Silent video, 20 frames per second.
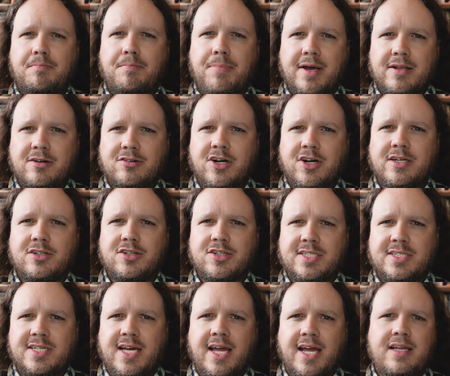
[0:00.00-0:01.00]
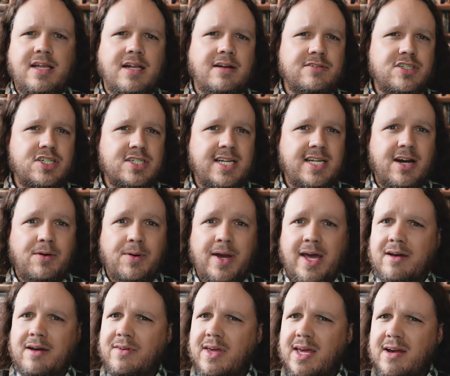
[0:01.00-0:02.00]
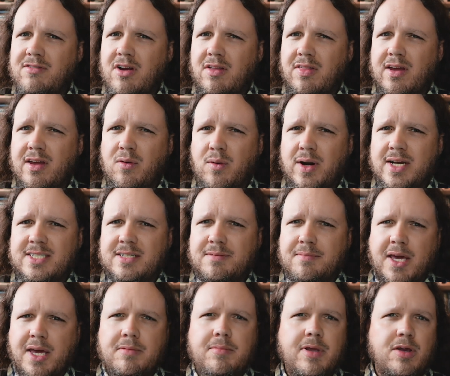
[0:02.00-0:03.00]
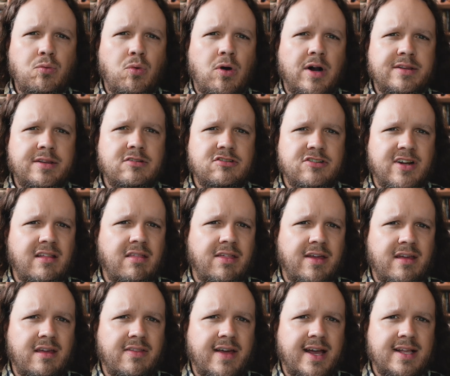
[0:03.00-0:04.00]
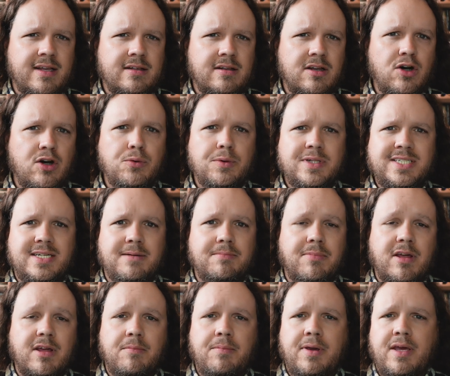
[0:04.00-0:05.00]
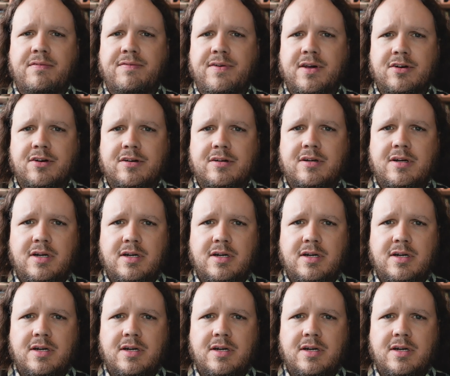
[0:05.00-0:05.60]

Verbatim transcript: better understanding of just how heavy everything was made me want to rethink that and go with something beefier.